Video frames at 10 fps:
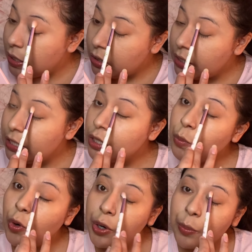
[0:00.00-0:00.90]
It leans
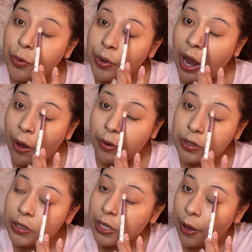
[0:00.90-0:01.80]
more
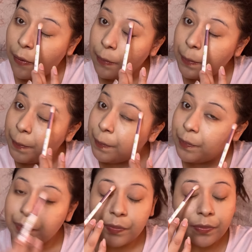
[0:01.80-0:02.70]
brown, so
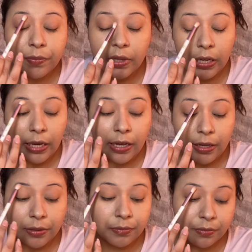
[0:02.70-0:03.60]

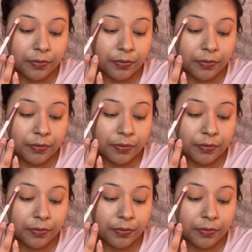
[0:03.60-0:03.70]
yeah.